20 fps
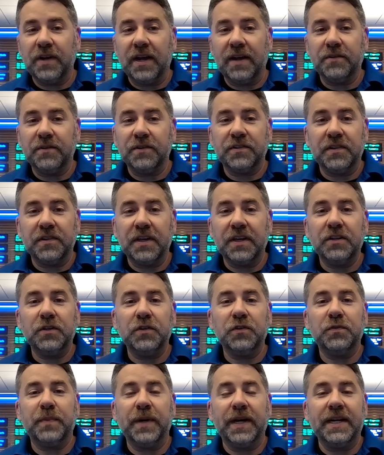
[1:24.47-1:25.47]
drivers are then
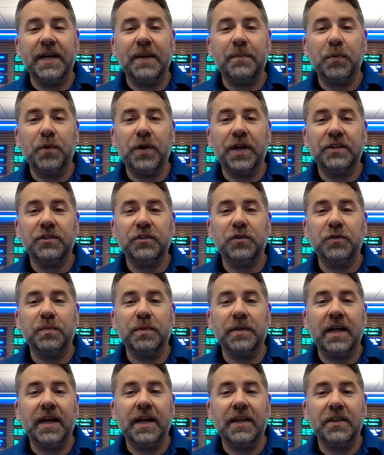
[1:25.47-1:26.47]
used by NetBrain to
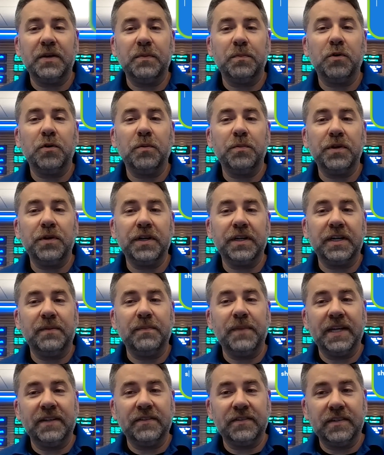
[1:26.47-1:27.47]
apply the appropriate
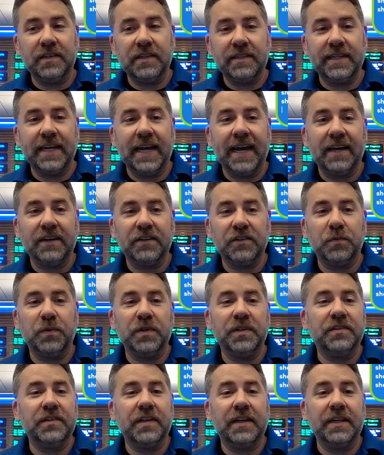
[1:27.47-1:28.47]
command syntax
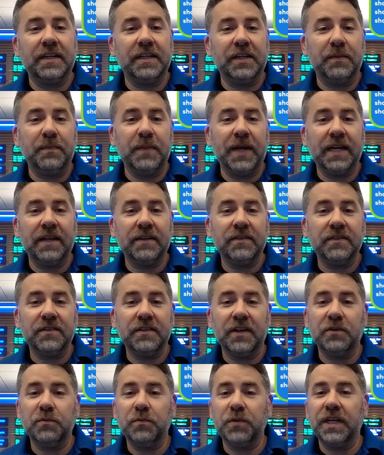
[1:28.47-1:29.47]
when sending commands
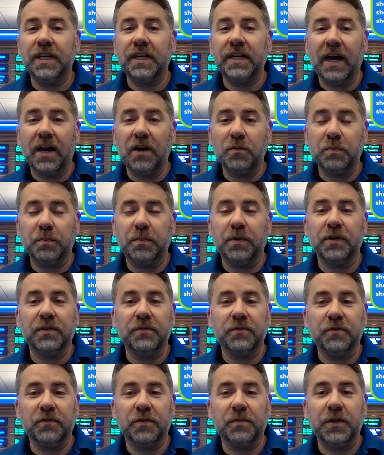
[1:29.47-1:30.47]
and reading output
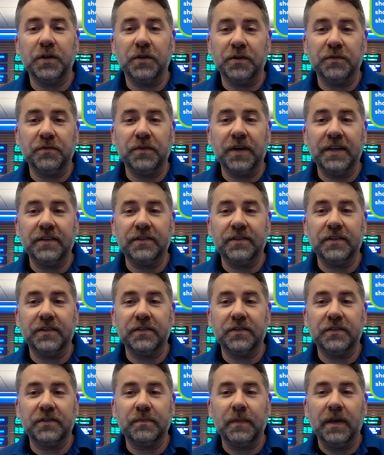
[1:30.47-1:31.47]
from your
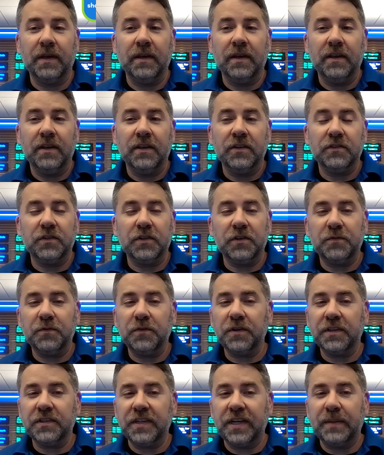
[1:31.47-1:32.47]
devices so that,
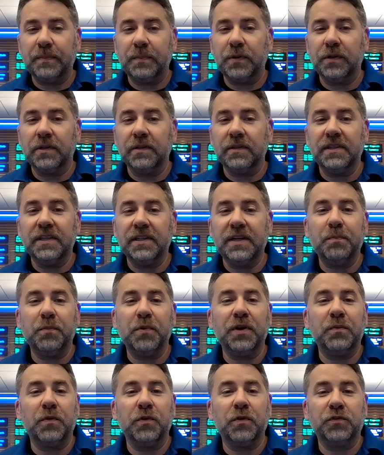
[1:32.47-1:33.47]
for example,
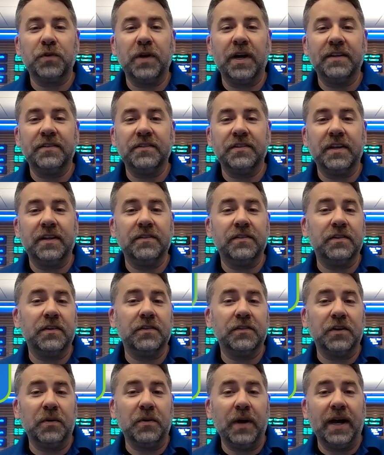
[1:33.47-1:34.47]
NetBrain won't try to send
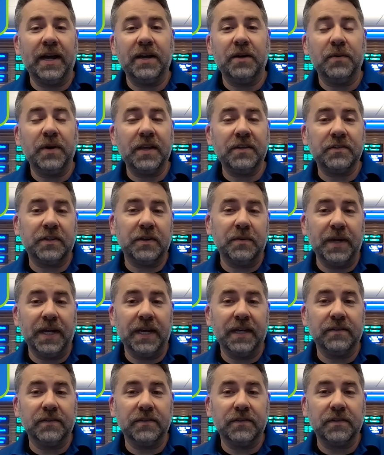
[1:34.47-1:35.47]
Cisco IOS
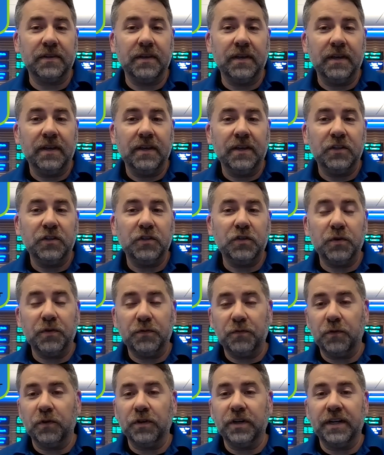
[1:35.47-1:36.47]
commands to a
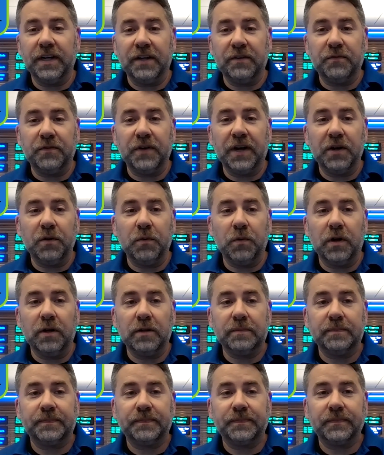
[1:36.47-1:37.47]
Fortinet
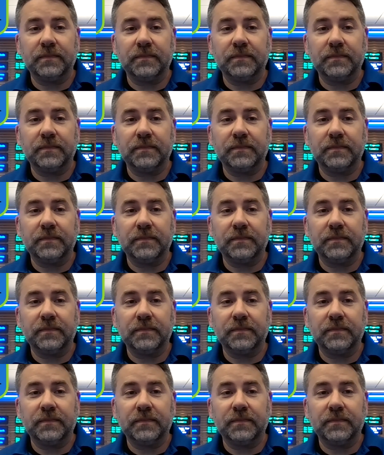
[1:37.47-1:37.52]
firewall.